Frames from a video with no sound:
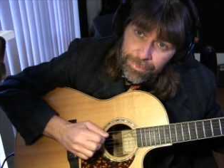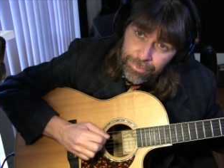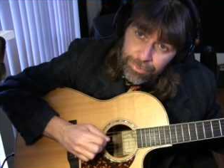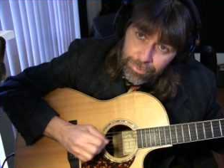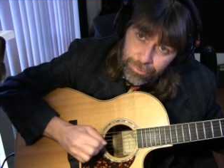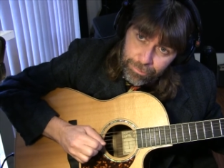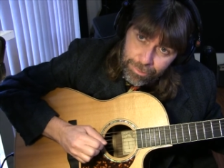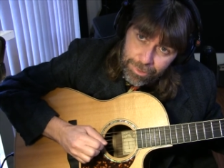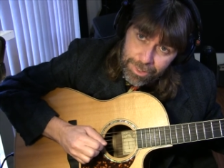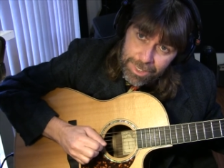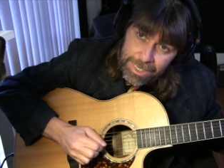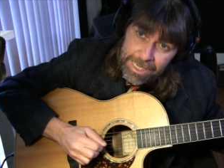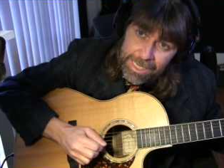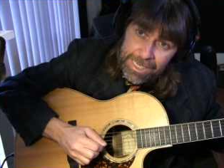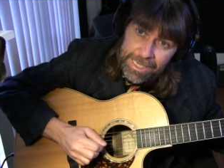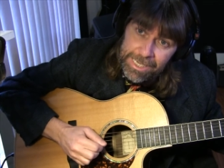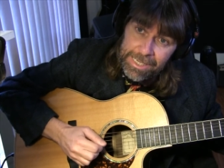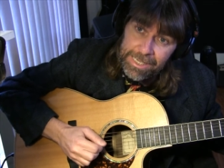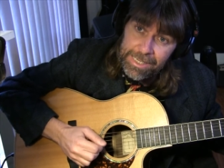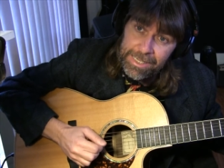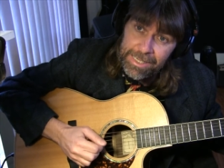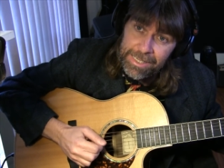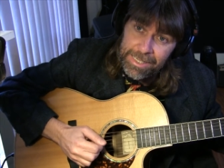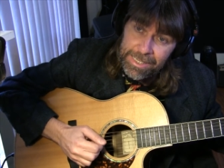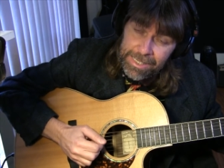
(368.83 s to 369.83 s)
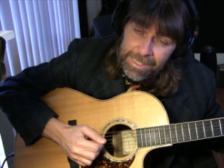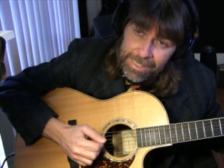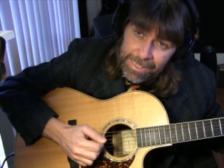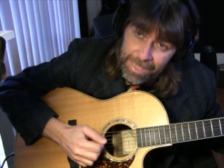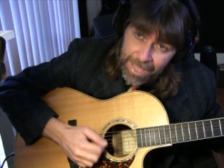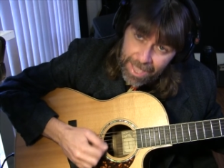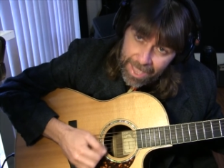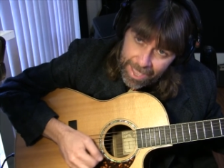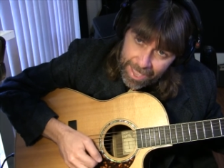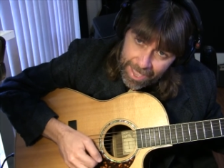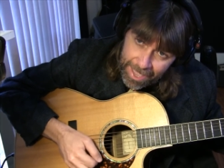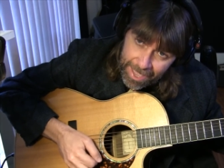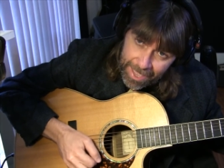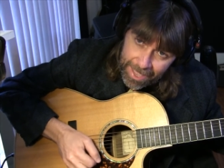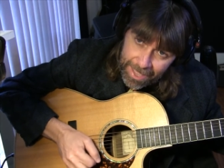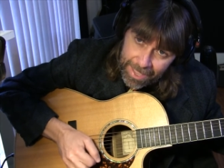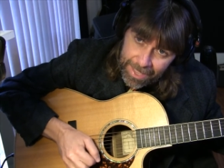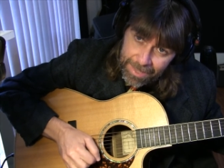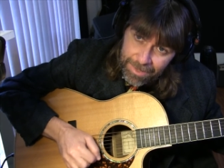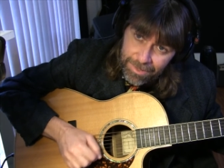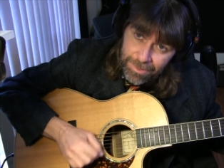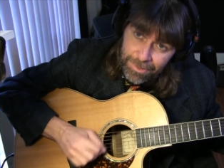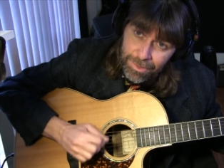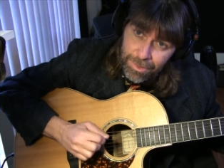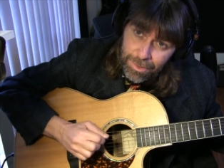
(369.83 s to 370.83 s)
3 E
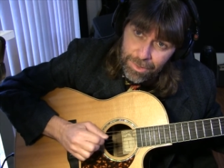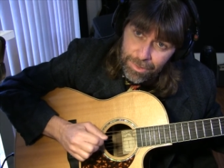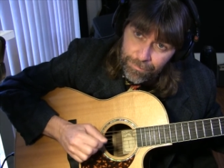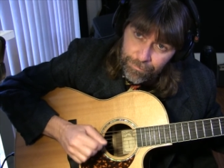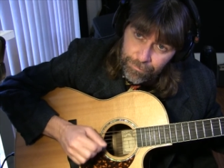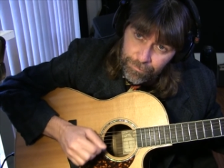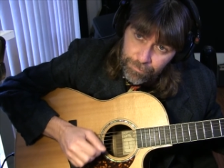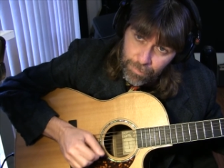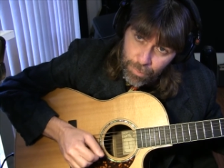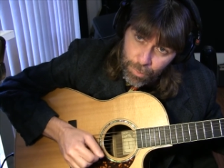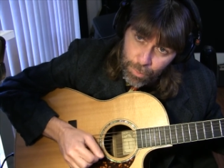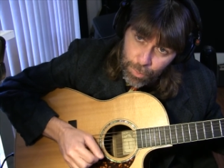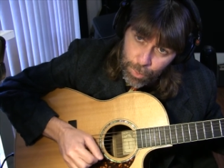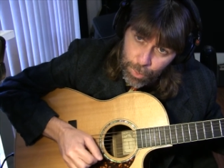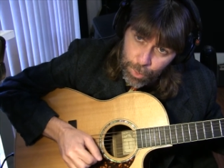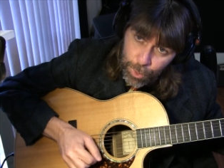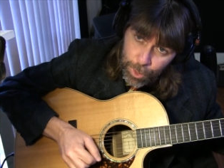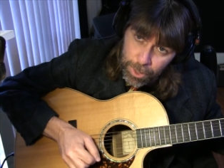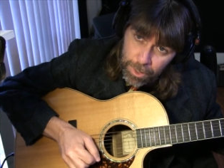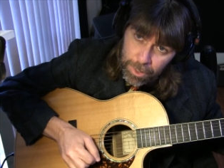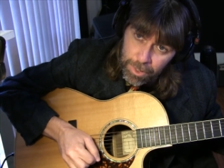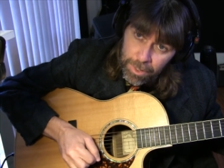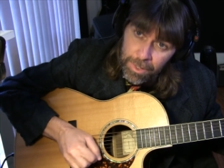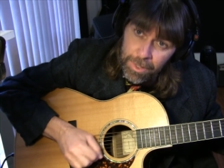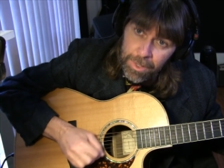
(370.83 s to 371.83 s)
and 4